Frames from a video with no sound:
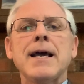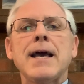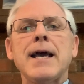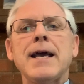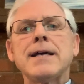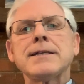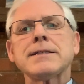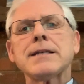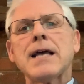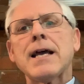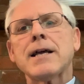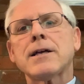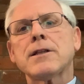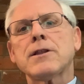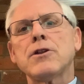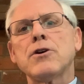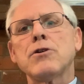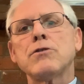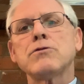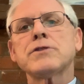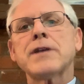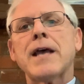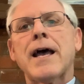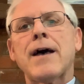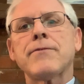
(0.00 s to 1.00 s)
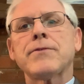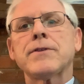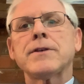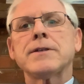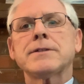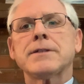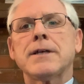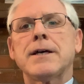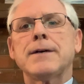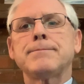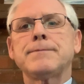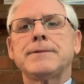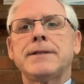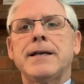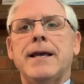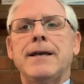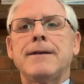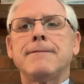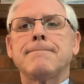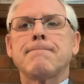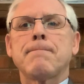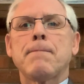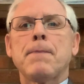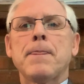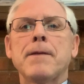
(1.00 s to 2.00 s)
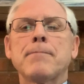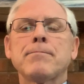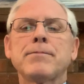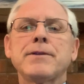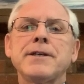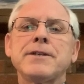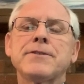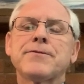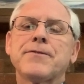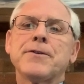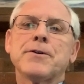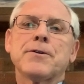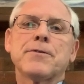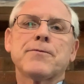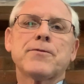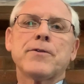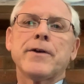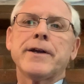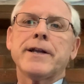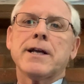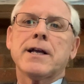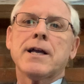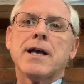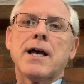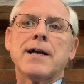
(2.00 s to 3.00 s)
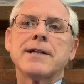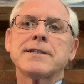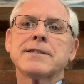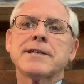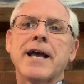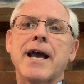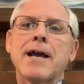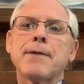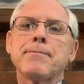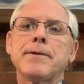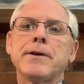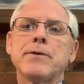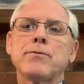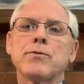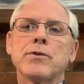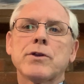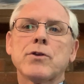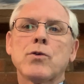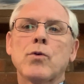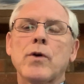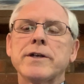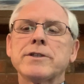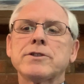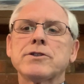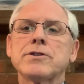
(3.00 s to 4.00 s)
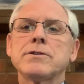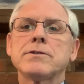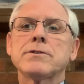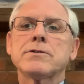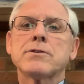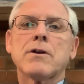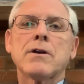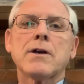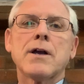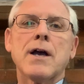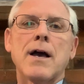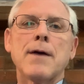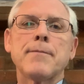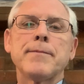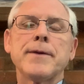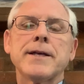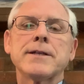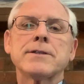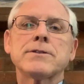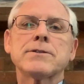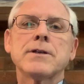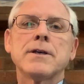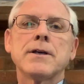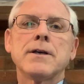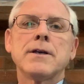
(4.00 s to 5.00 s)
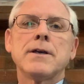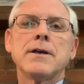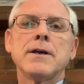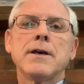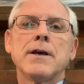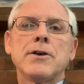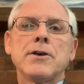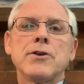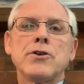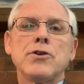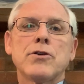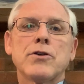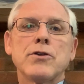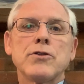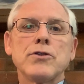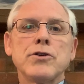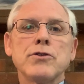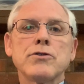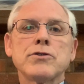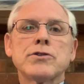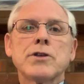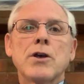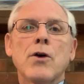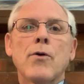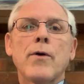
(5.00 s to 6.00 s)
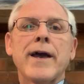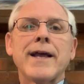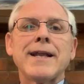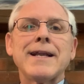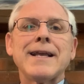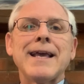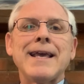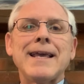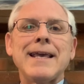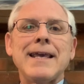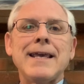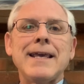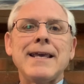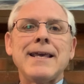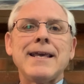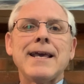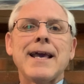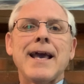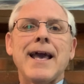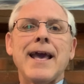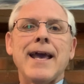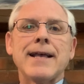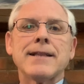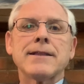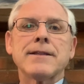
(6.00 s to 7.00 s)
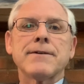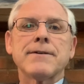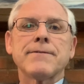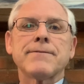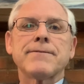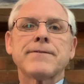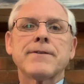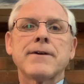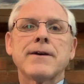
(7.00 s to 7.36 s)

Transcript: As I close out this update, please feel free to contact me with questions or comments. You can do so at ealif@vaib.org.